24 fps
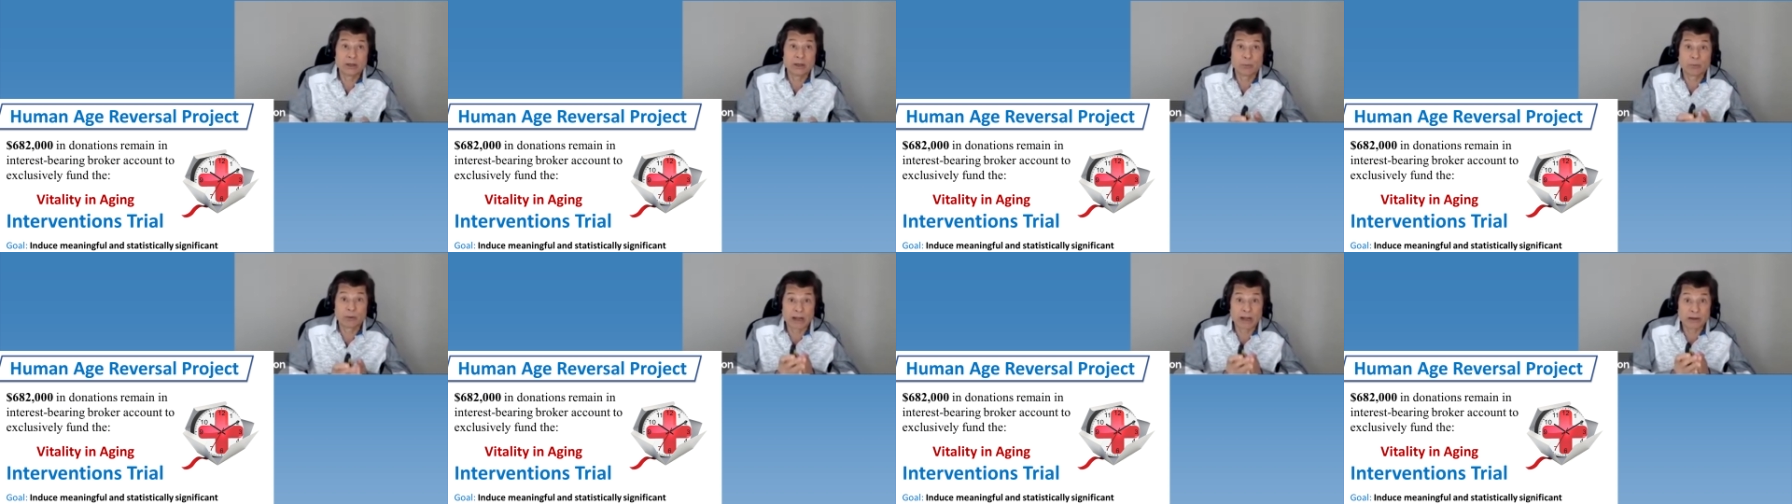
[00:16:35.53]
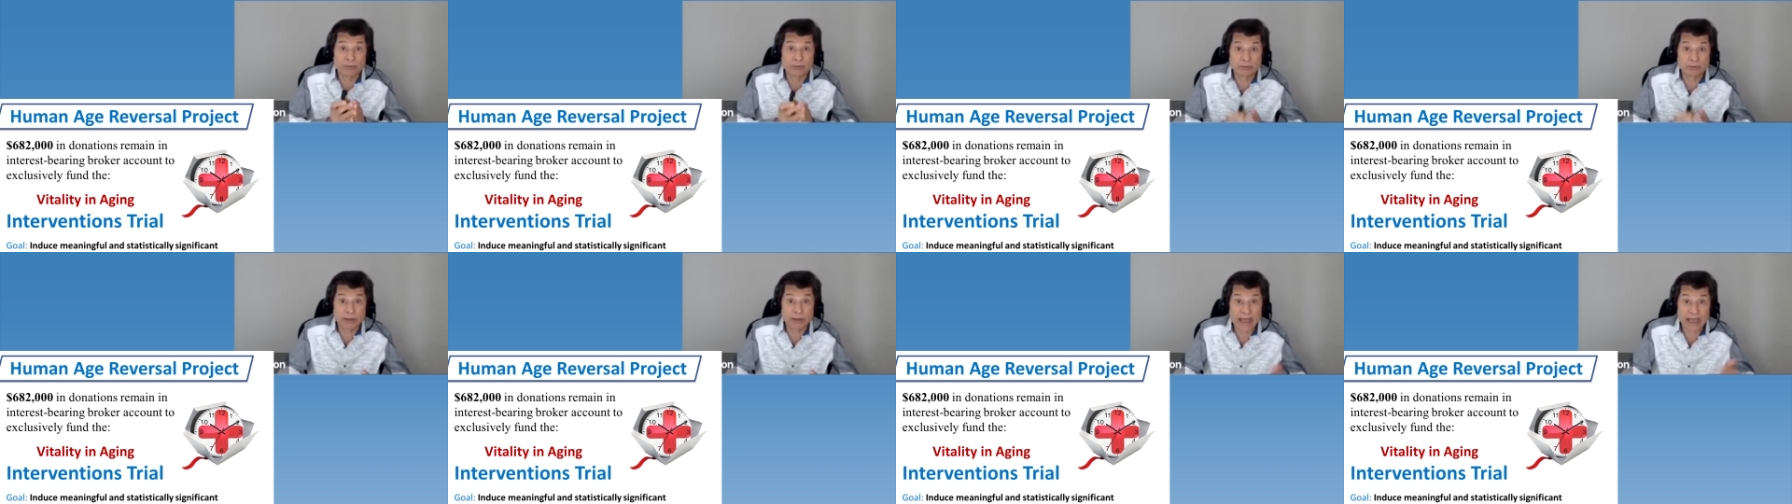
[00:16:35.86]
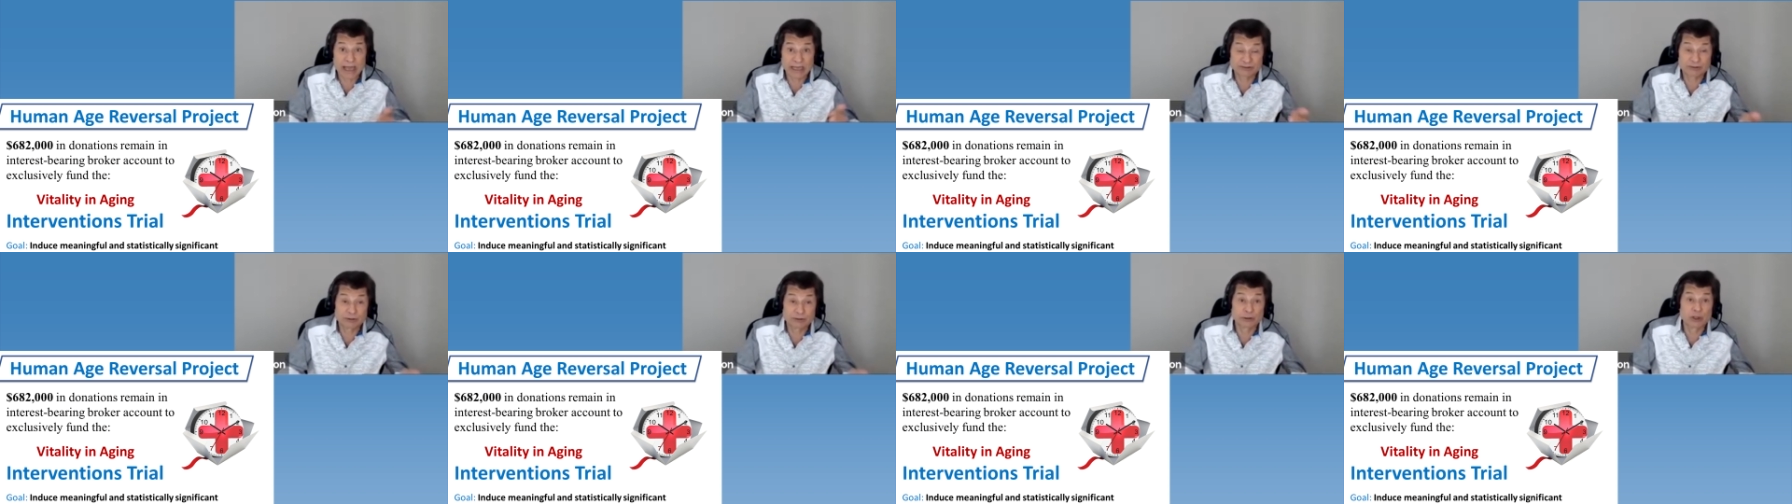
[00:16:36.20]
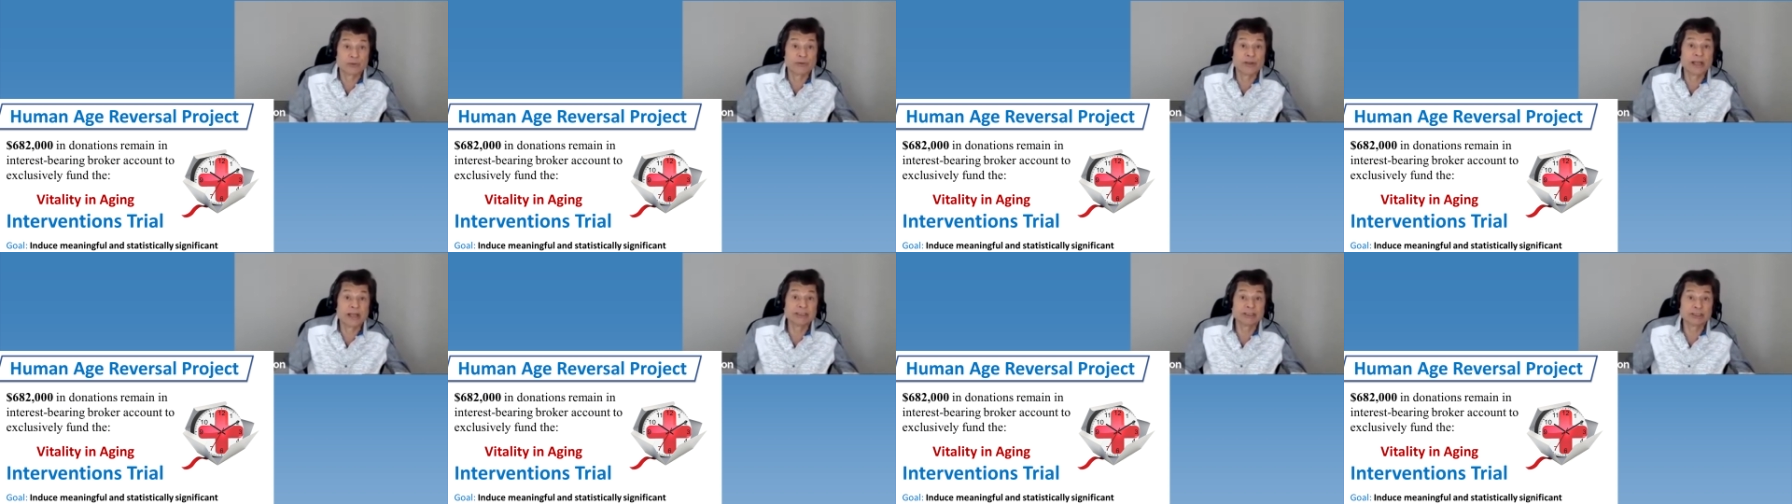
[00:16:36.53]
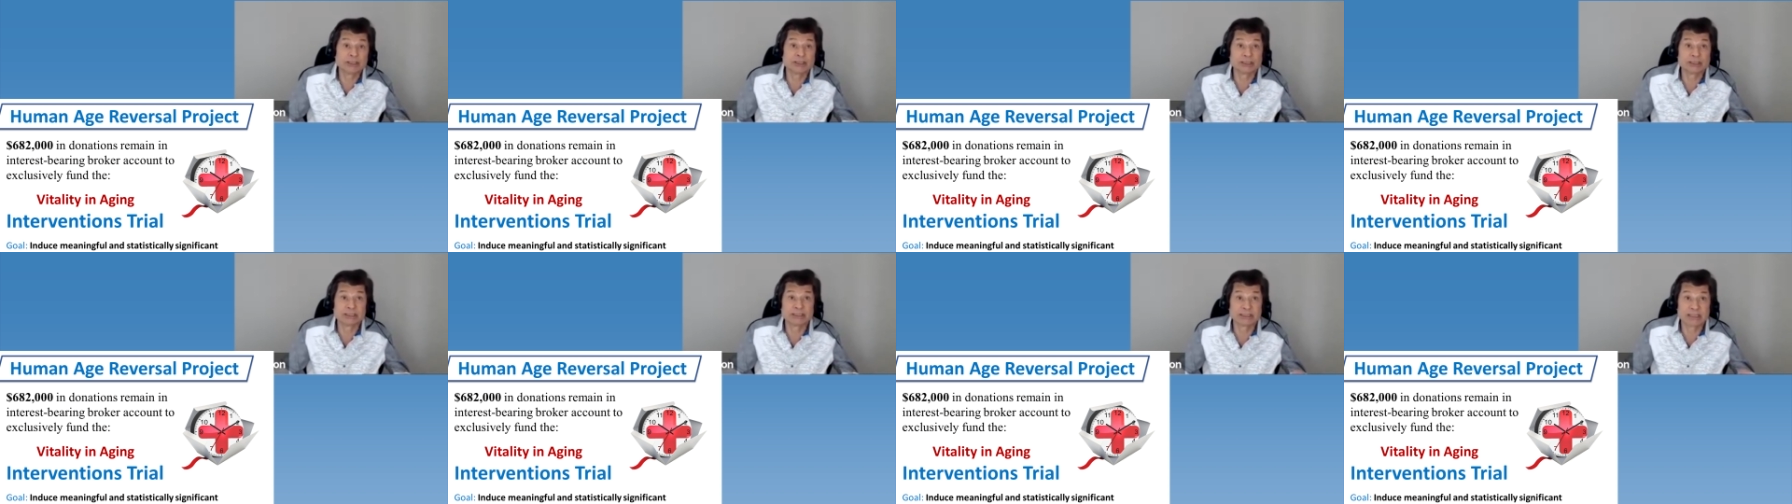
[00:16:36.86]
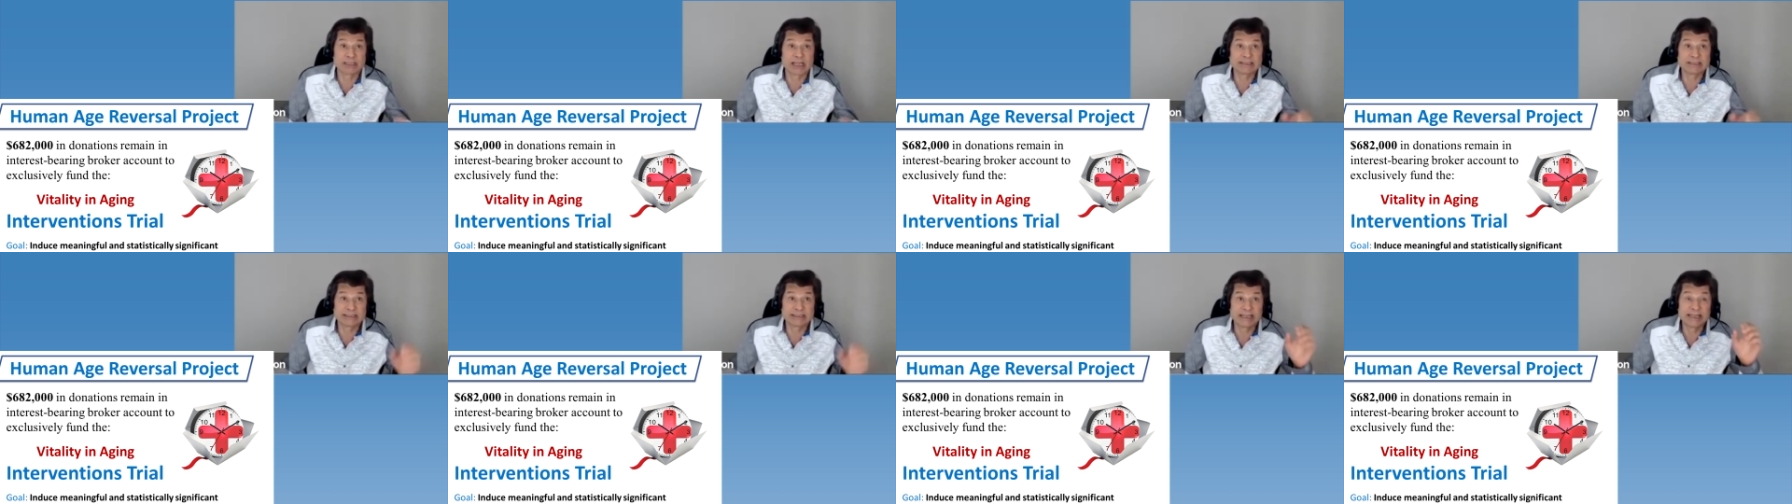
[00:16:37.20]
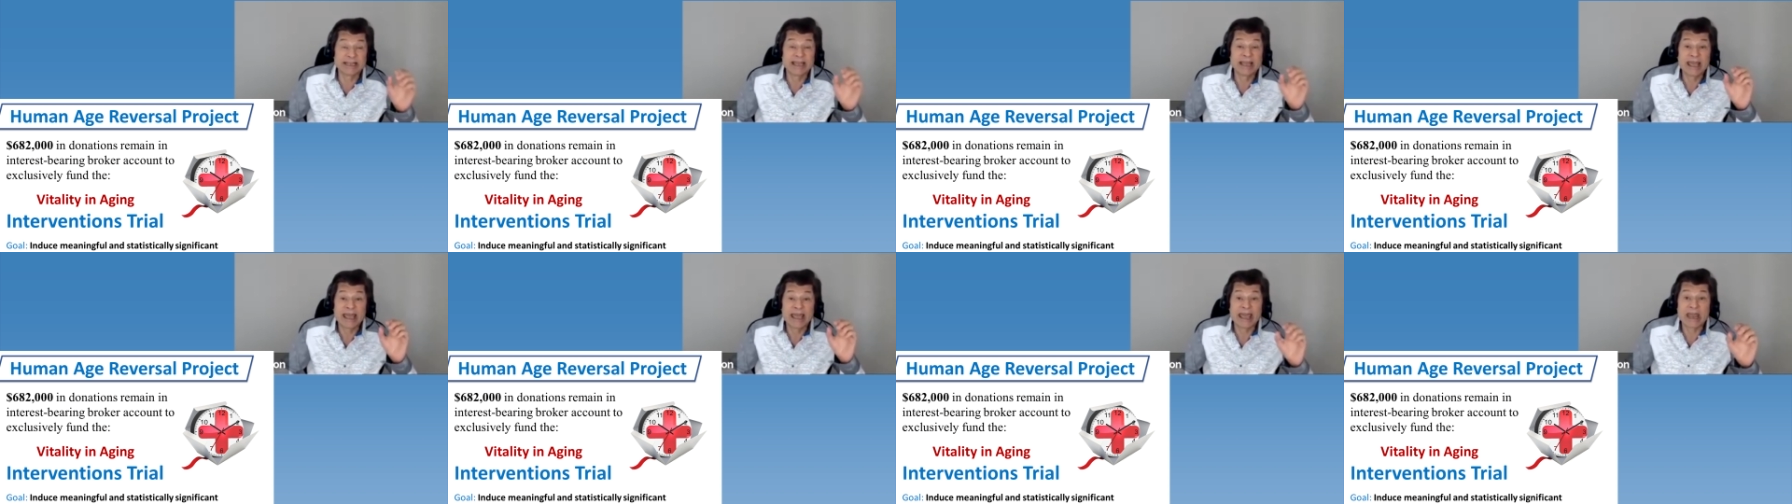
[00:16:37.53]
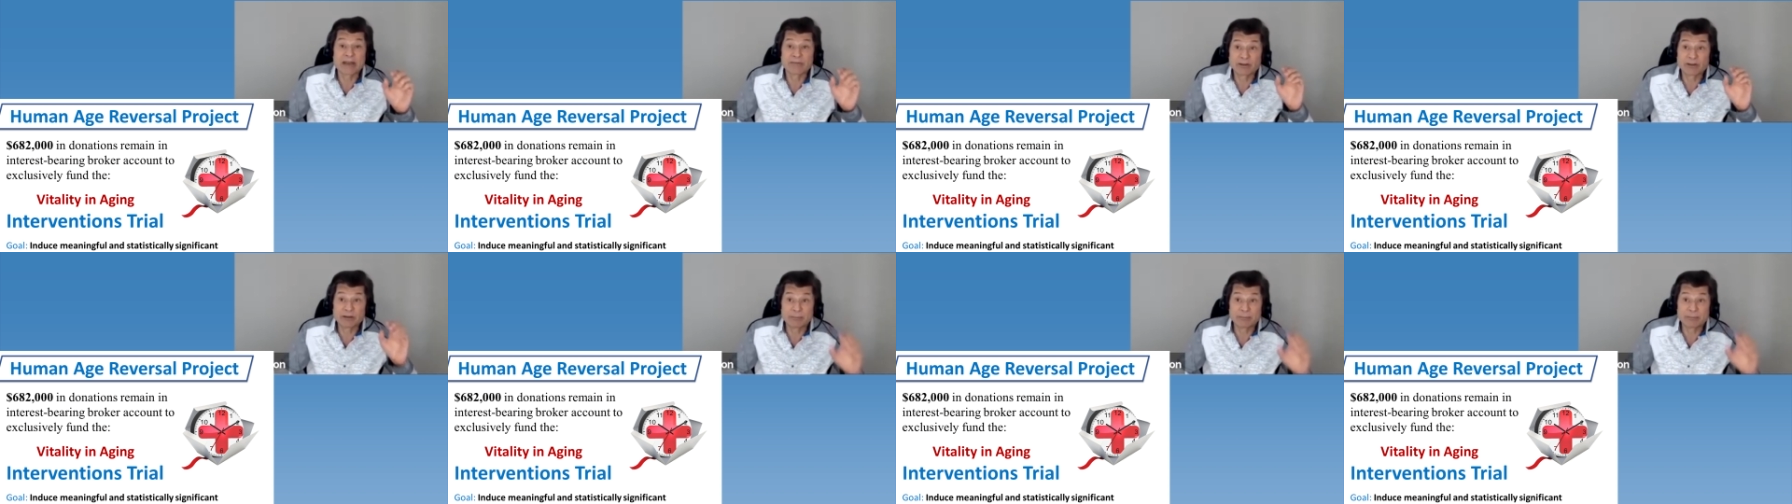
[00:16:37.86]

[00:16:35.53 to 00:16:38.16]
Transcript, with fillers: when I asked for donations is I said, every